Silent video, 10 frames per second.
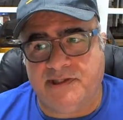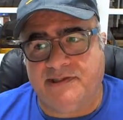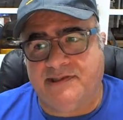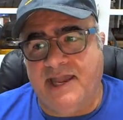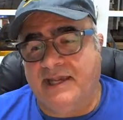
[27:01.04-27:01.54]

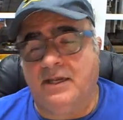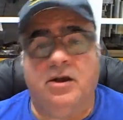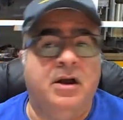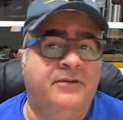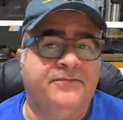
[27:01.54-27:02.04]
taking
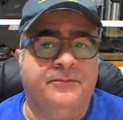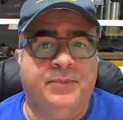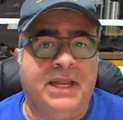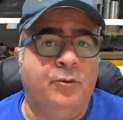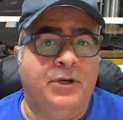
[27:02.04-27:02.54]
off
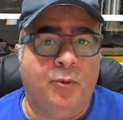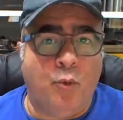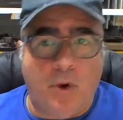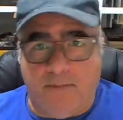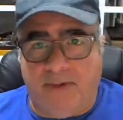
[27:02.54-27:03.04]
plywood at
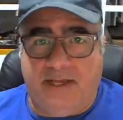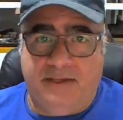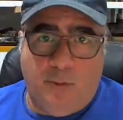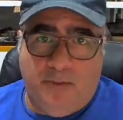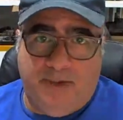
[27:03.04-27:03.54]

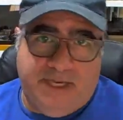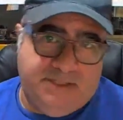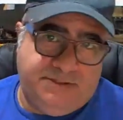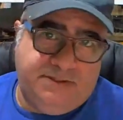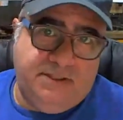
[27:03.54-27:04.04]
in one
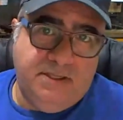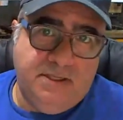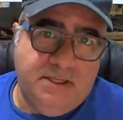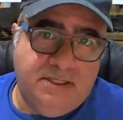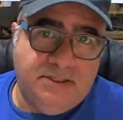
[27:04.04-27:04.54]
pass.
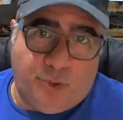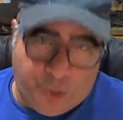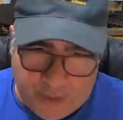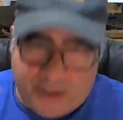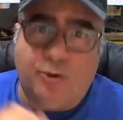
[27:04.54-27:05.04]
So
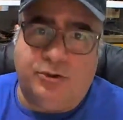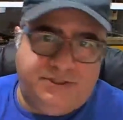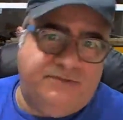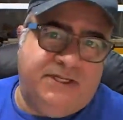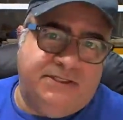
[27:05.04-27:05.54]
3/4
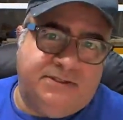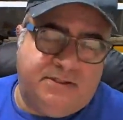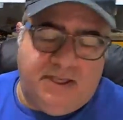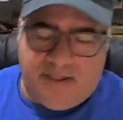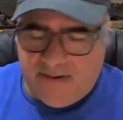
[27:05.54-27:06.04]
of an inch
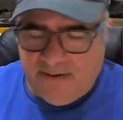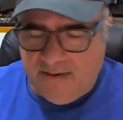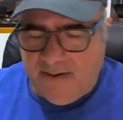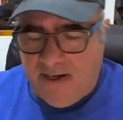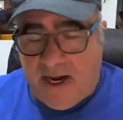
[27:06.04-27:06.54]
thick.
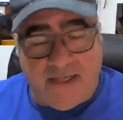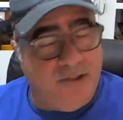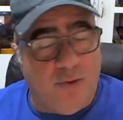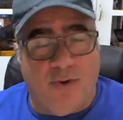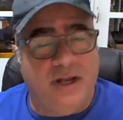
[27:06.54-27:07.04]
I
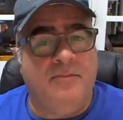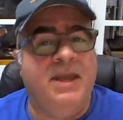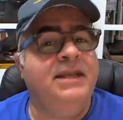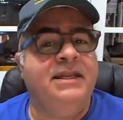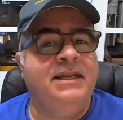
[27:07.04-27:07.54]
don't
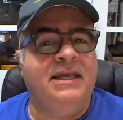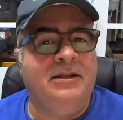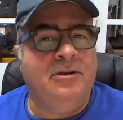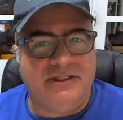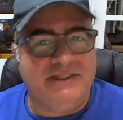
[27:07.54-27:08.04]
recommend it. It
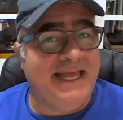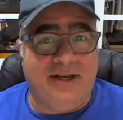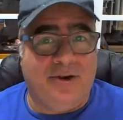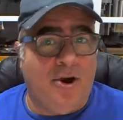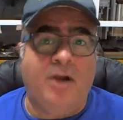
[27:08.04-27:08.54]
looks
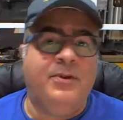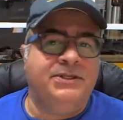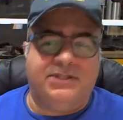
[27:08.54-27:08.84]
like garbage